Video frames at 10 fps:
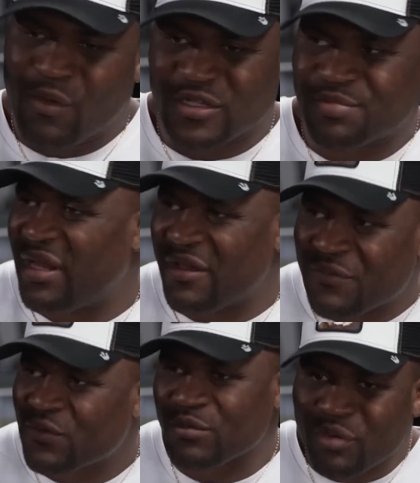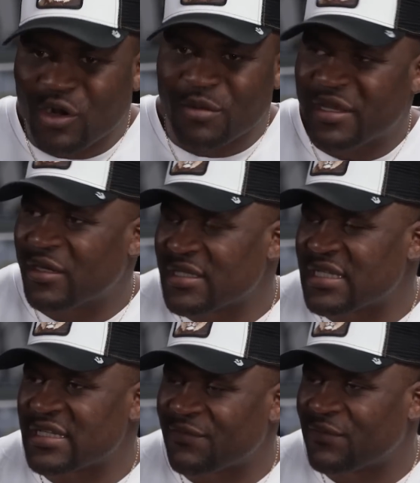was playing football because
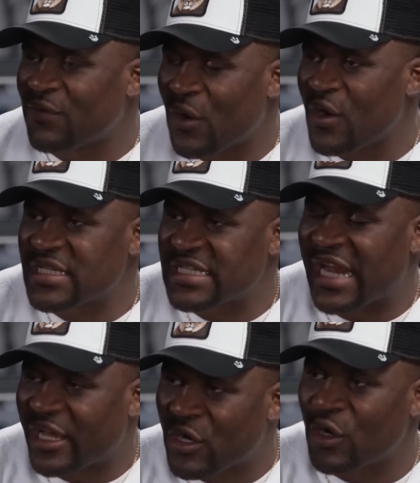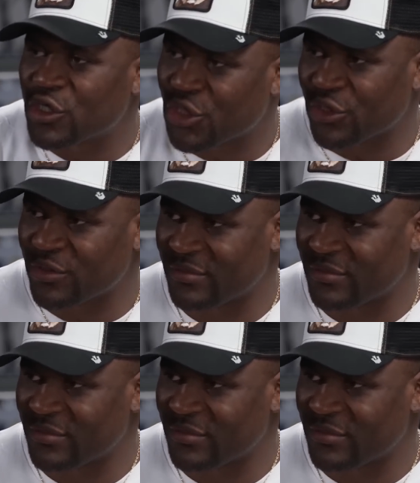it's, for us, it's like culture.